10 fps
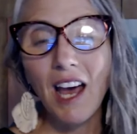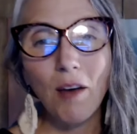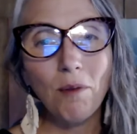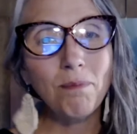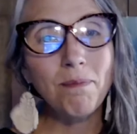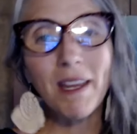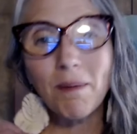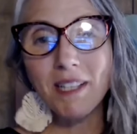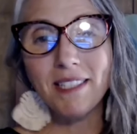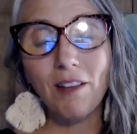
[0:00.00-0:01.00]
uh,
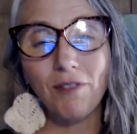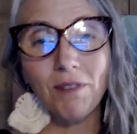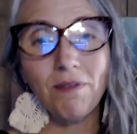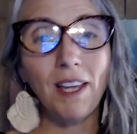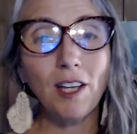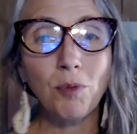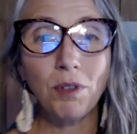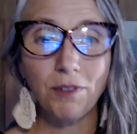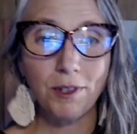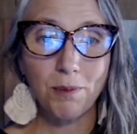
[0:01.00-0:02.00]
make myself
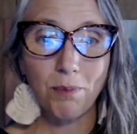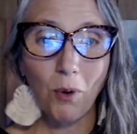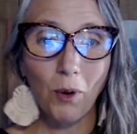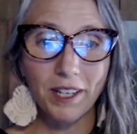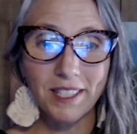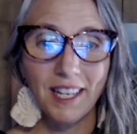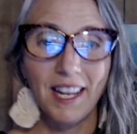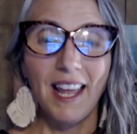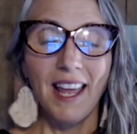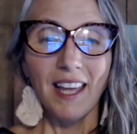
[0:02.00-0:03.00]
available for support
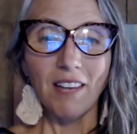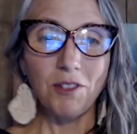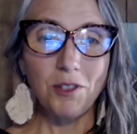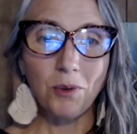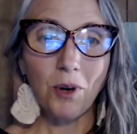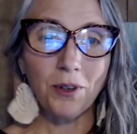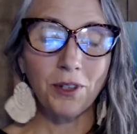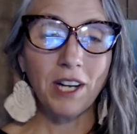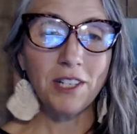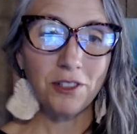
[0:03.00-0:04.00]
if you do
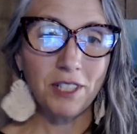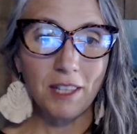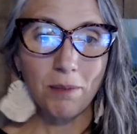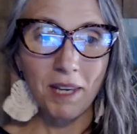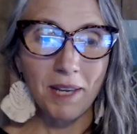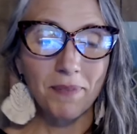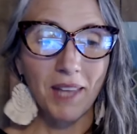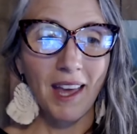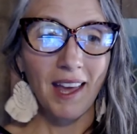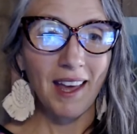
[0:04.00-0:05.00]
order underneath me
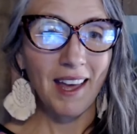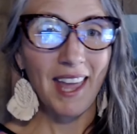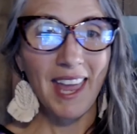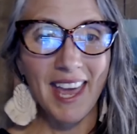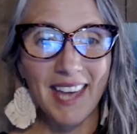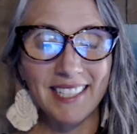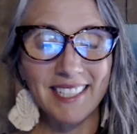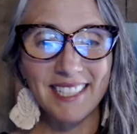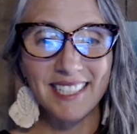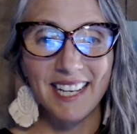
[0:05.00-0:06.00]
uh,
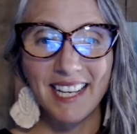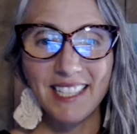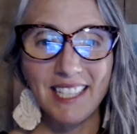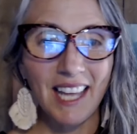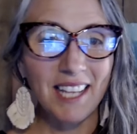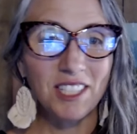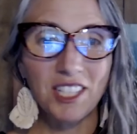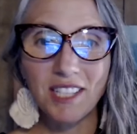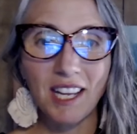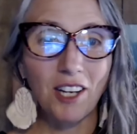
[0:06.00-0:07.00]
and and
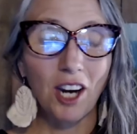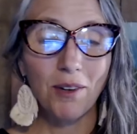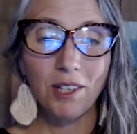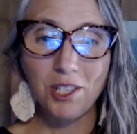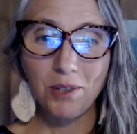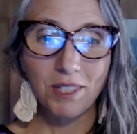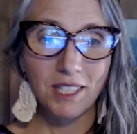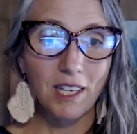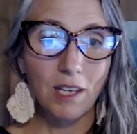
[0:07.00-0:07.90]
just encourage you to